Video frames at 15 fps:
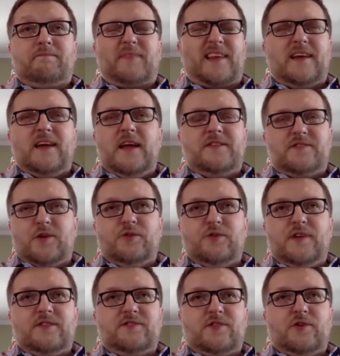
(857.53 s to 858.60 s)
It's
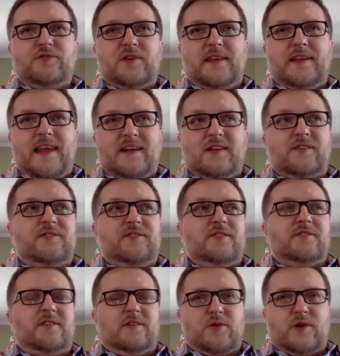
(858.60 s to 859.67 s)
those analysis
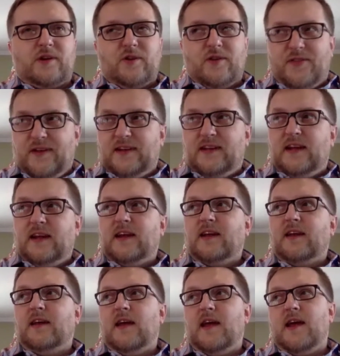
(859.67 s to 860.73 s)
and critical
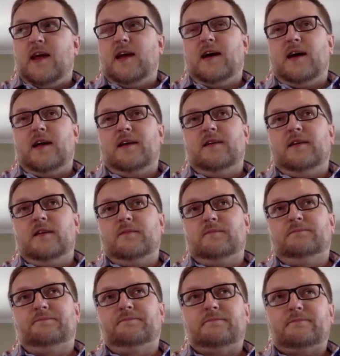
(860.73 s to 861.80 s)
thinking and
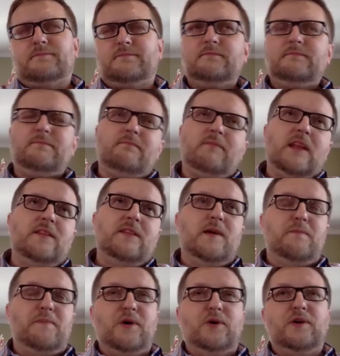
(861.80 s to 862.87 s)
the
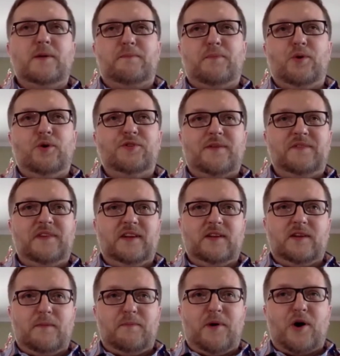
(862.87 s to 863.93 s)
ability to pull something
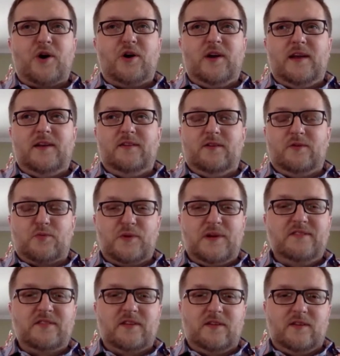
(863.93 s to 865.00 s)
apart and
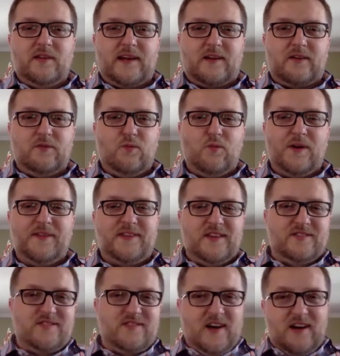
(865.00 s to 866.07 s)
reason like what
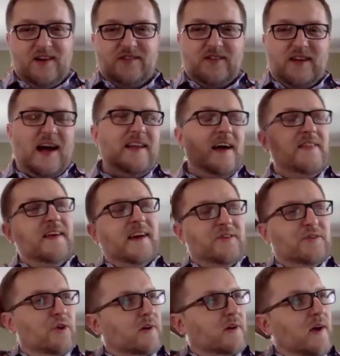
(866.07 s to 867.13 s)
this does. And I think I
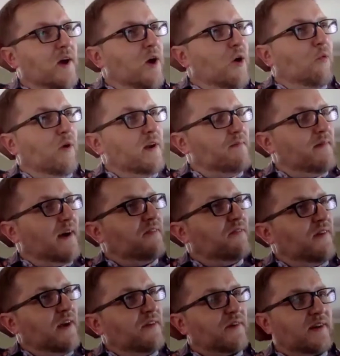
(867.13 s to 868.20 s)
took one of my
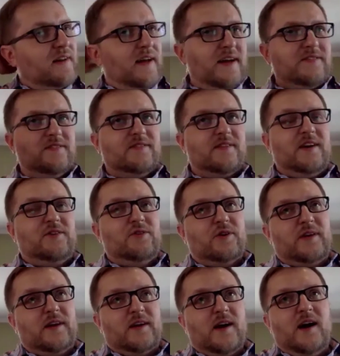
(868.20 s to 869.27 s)
favorite classes that I took
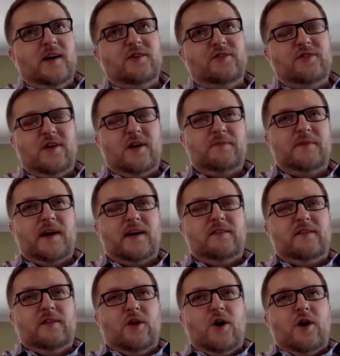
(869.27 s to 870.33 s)
in college along my
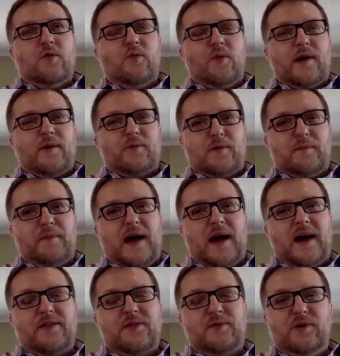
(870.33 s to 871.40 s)
long wayward
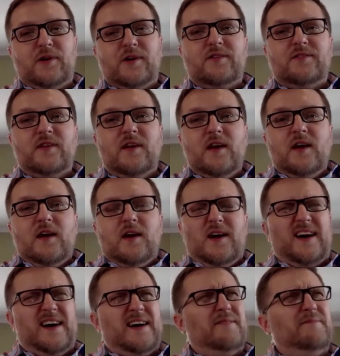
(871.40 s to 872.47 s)
path was
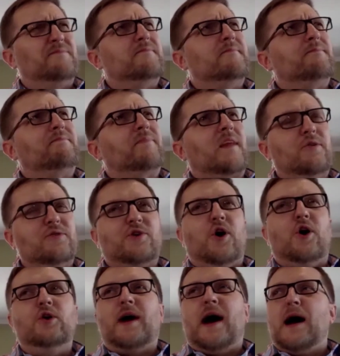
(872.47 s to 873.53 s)
it was
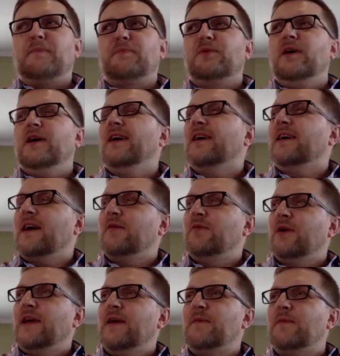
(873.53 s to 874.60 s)
called I
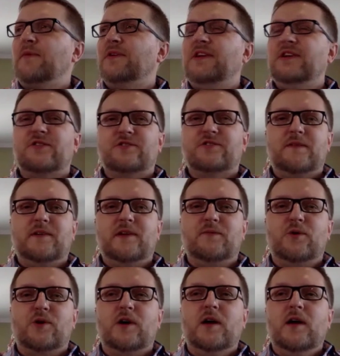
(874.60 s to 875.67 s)
can't remember the teacher's name
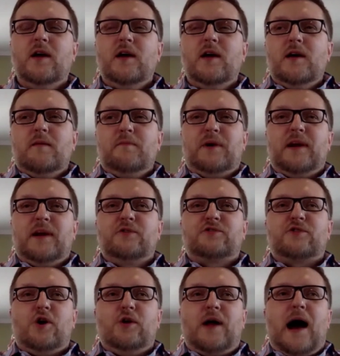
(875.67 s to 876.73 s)
anymore. But it was
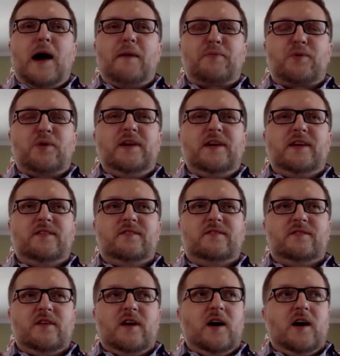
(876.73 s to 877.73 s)
called operating systems